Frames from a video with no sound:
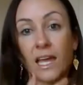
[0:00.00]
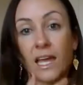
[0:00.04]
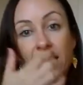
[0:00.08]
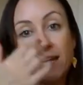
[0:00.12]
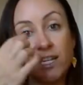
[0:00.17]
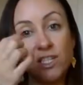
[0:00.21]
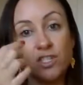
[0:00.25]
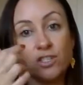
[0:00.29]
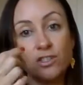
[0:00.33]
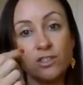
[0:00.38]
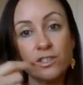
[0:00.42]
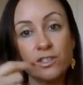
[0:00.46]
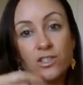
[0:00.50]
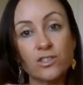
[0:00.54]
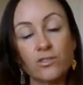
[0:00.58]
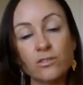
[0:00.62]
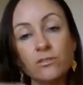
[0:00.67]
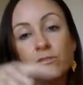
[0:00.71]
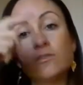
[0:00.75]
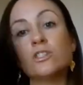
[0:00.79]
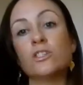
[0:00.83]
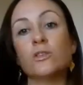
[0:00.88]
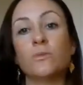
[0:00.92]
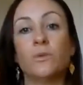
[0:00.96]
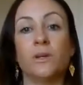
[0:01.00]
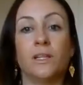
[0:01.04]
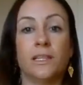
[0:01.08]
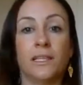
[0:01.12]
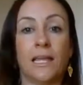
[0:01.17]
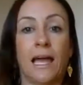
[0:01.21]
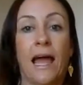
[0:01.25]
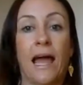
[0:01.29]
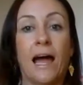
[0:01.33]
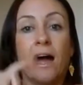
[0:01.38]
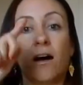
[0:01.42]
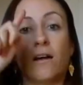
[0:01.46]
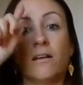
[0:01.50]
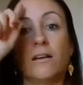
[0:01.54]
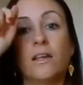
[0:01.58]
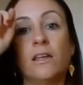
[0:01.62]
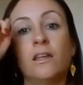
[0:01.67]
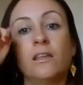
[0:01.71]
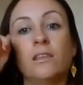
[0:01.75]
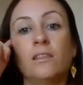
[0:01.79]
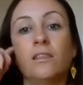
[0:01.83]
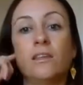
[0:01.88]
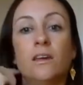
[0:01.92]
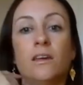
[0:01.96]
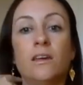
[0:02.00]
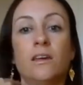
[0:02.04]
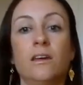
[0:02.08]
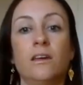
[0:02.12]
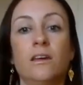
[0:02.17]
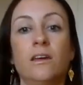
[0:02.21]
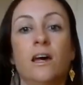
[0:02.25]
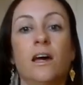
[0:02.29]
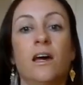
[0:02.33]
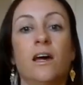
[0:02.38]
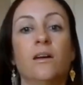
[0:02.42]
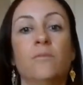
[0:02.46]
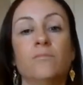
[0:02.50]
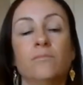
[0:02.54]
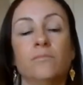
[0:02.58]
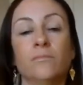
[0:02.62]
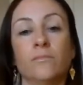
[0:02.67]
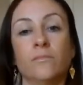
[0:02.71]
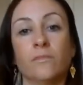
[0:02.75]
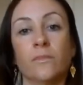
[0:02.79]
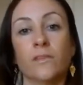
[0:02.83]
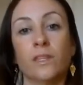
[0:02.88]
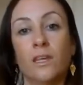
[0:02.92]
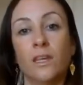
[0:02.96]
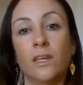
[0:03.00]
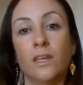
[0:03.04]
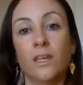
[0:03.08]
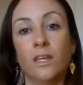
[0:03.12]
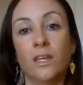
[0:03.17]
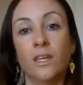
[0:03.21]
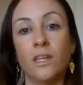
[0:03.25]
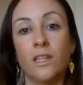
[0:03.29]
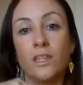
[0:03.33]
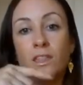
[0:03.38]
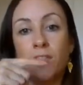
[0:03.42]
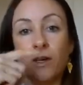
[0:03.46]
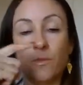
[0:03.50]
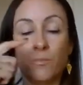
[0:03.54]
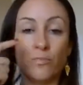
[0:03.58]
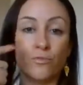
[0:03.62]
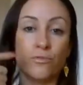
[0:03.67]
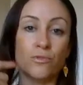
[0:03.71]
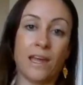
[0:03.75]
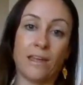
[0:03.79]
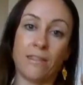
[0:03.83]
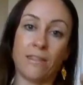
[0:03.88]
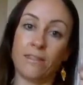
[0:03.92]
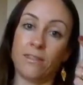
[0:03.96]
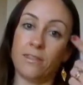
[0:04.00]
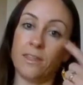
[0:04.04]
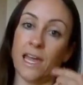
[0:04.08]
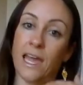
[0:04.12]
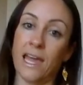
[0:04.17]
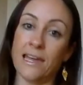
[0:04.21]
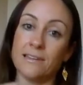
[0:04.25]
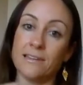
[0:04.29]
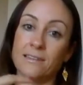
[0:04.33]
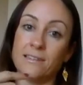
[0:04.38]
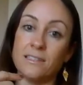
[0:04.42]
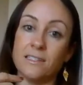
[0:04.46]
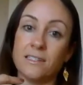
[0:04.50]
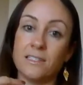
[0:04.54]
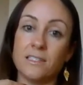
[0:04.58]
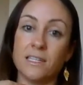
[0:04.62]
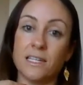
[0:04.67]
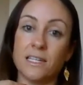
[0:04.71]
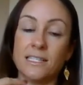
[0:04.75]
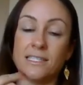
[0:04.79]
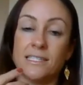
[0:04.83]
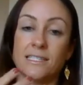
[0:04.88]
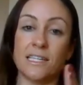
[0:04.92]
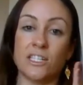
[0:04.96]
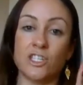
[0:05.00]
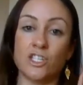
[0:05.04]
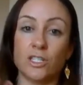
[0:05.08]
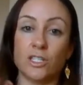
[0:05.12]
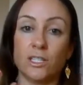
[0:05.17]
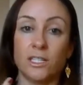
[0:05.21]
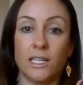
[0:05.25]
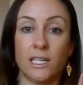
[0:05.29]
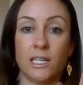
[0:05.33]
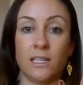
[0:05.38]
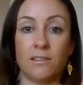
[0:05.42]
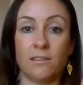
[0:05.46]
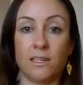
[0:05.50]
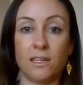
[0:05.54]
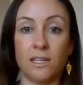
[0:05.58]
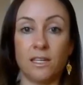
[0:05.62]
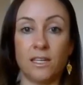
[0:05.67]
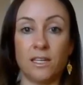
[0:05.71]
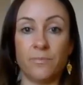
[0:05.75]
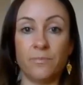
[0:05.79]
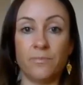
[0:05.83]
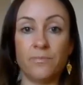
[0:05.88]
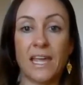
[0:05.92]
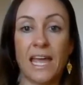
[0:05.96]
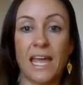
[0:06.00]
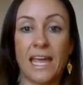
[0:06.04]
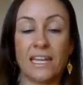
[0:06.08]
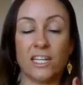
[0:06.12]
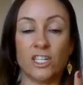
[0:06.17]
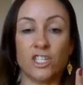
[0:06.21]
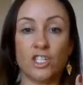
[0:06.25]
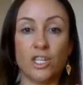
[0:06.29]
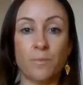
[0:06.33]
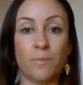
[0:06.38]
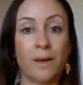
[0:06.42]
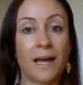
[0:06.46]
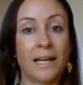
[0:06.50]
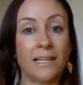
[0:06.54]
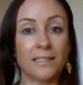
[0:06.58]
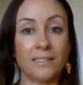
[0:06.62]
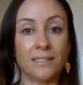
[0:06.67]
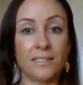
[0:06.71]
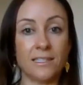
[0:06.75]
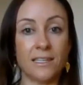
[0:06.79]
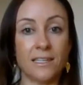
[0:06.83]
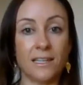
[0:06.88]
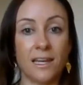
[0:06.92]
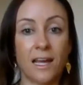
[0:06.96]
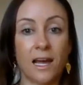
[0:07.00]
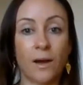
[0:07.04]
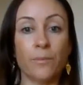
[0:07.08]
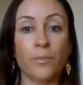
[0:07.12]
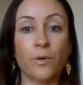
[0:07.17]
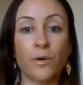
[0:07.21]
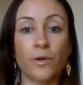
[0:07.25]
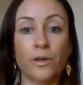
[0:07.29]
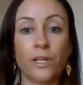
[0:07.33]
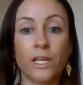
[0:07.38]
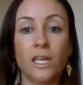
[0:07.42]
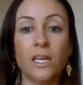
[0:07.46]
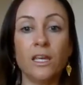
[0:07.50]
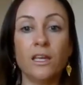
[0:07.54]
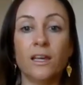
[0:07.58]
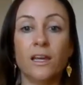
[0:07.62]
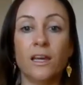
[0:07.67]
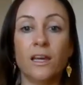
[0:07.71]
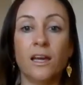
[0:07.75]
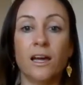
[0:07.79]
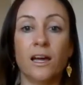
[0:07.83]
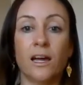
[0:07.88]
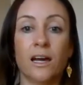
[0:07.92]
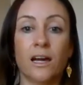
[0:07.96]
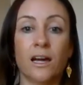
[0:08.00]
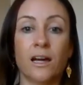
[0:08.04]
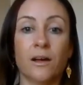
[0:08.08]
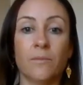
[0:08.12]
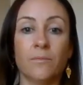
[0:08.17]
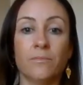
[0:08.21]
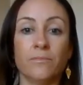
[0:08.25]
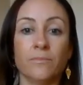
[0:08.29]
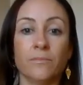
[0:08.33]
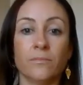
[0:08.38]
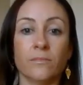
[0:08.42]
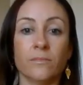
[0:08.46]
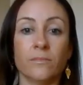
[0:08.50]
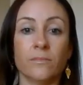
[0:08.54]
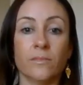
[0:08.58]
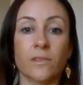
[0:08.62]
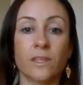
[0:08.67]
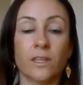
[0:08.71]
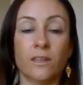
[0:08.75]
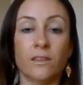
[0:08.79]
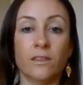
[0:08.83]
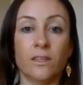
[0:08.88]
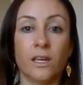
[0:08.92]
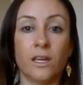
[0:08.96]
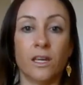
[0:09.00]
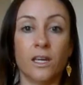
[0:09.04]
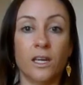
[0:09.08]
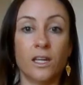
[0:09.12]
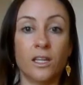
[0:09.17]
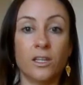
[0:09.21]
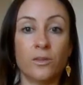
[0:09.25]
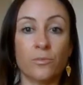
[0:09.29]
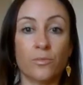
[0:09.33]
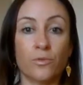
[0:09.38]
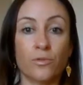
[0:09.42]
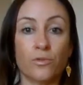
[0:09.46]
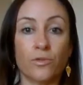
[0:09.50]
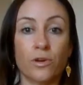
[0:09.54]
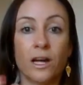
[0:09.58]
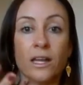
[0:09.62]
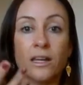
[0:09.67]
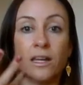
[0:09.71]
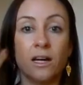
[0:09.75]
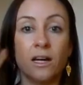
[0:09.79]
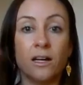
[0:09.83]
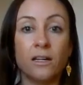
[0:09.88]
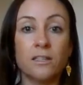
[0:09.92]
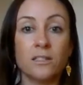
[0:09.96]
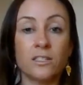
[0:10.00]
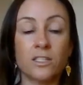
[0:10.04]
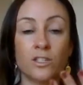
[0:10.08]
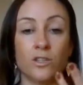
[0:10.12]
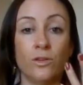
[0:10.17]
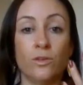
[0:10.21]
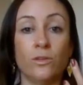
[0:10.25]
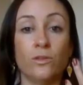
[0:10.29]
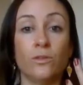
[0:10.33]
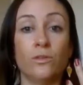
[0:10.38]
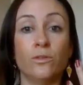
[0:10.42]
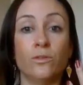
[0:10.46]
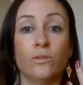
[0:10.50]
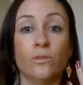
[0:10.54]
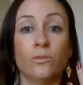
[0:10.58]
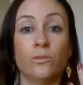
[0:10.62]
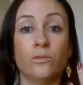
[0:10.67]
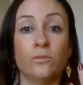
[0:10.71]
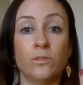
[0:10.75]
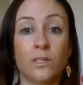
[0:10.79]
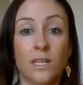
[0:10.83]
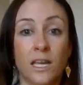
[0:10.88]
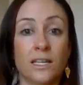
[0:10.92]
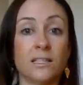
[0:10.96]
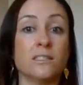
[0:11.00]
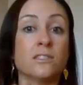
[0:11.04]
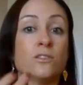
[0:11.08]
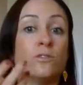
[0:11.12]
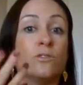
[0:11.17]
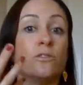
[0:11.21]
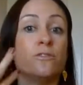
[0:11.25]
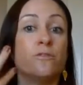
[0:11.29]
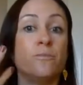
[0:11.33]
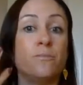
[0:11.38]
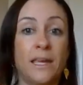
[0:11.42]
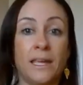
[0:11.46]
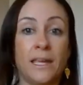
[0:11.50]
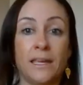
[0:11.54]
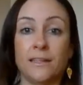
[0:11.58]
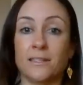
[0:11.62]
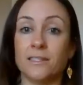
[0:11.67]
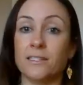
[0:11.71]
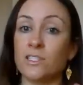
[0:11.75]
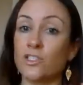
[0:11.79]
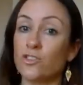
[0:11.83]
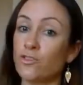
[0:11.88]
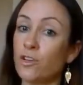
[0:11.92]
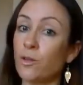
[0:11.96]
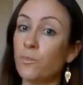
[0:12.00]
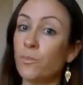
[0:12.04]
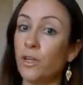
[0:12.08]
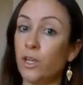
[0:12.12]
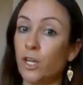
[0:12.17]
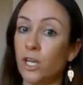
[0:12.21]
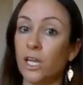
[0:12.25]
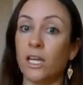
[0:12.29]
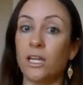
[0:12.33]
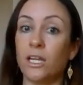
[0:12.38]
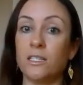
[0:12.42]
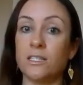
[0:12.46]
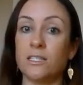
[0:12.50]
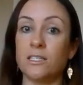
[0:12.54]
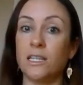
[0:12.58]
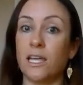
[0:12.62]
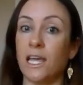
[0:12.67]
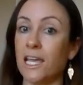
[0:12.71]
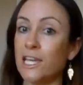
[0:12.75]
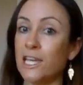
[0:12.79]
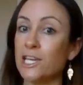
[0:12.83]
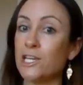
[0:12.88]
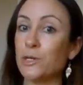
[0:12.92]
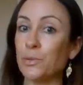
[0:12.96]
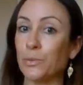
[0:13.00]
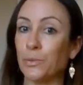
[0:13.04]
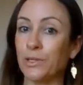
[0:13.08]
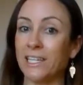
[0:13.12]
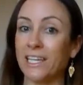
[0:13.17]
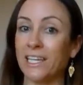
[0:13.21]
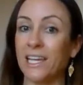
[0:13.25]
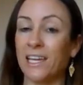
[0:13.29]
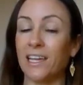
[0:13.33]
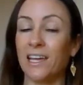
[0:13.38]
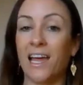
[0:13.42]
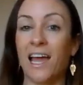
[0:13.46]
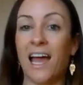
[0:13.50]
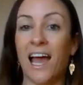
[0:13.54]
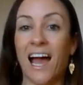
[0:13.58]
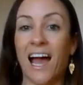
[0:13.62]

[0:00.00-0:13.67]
each nostril to allow the breath and essentially the energy balance in our body, the prana, to sort of be distributed equally,